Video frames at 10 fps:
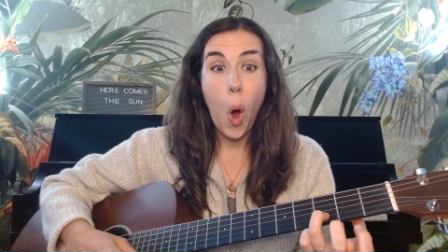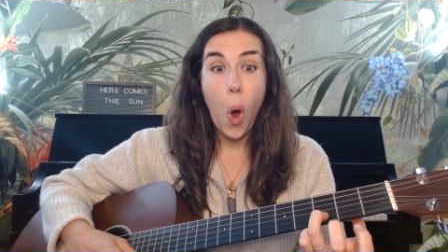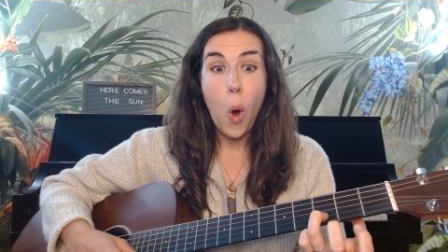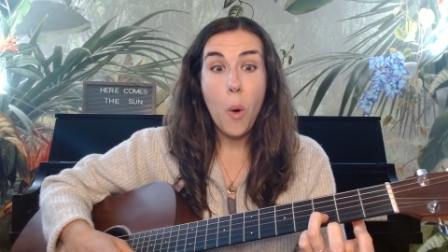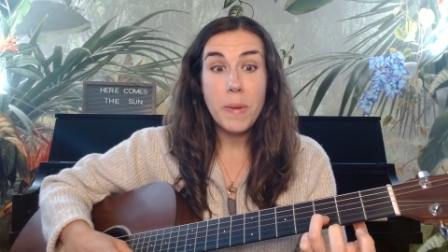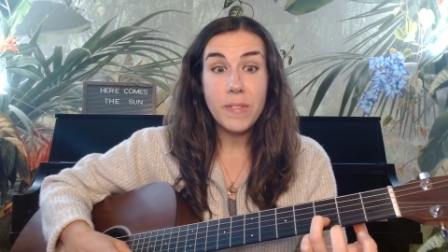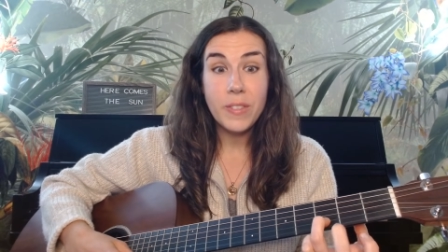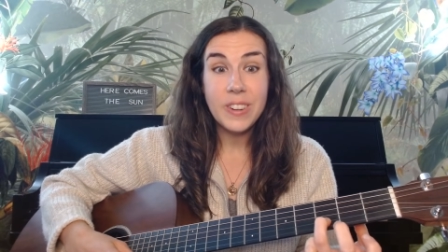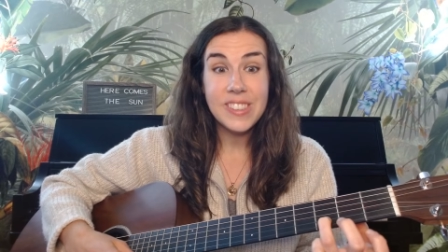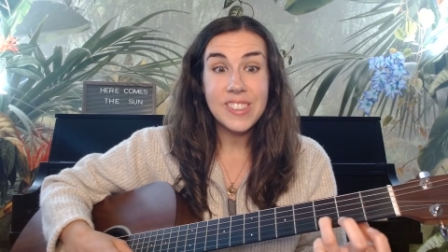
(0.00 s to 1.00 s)
open
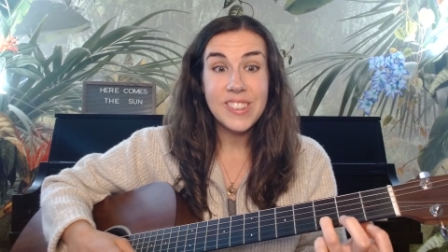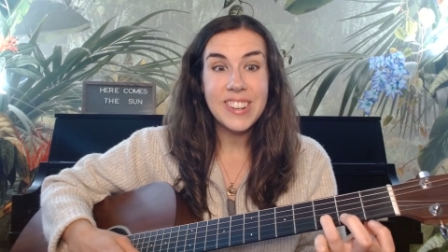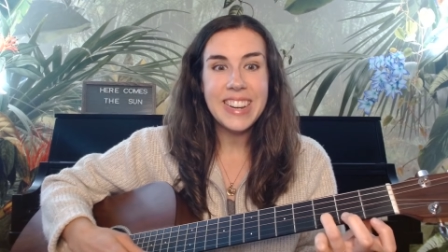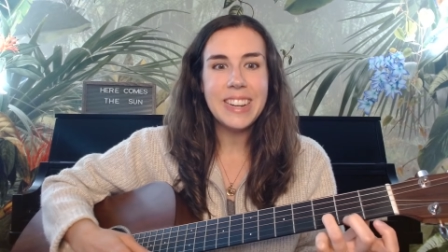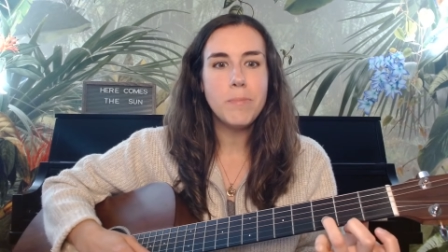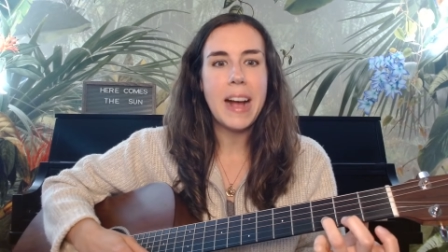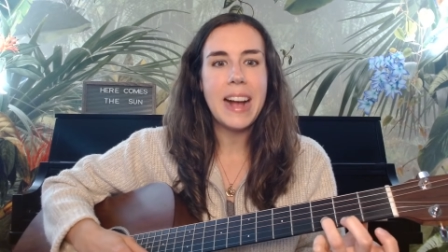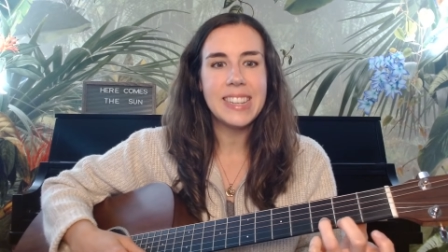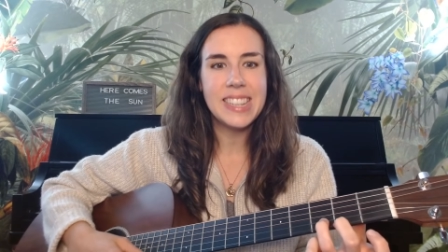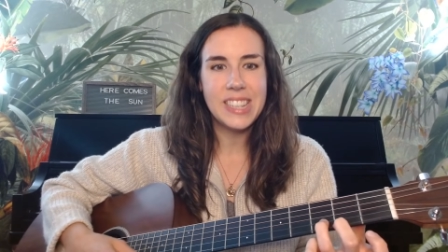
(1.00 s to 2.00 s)
first string,
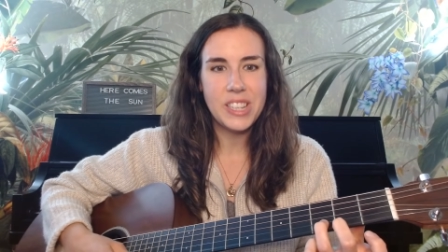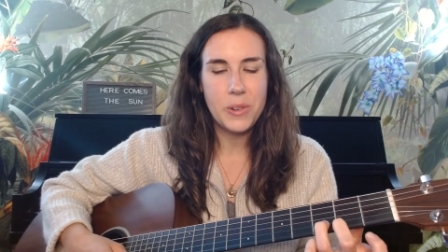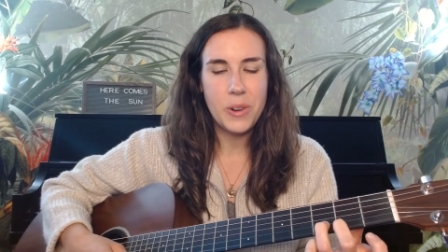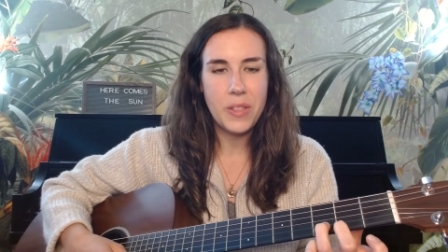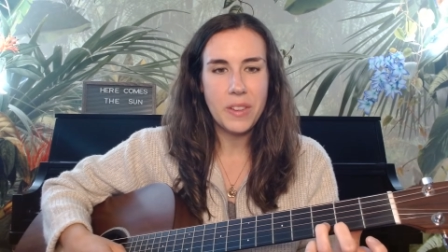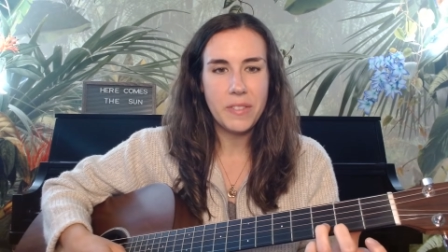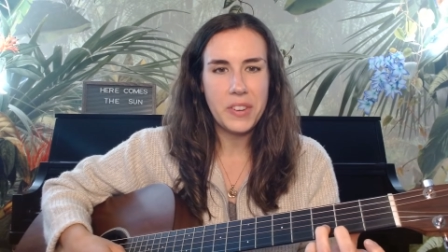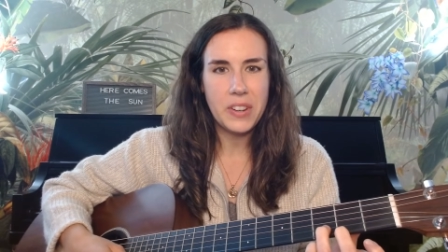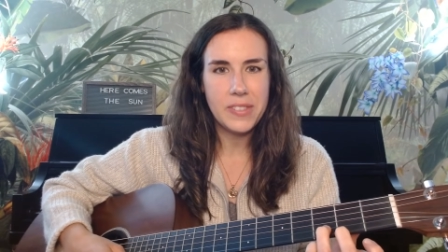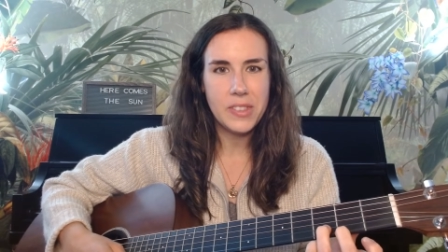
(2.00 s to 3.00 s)
back to 2 on the
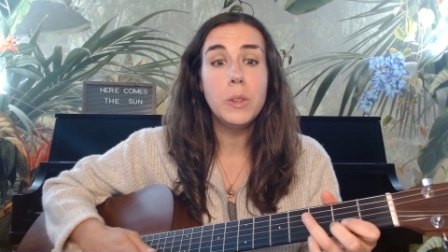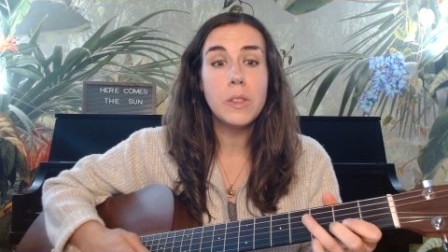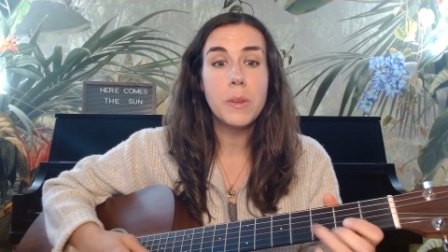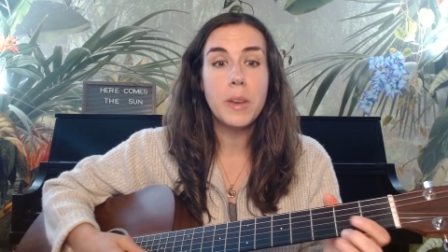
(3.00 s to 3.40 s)
first string. So we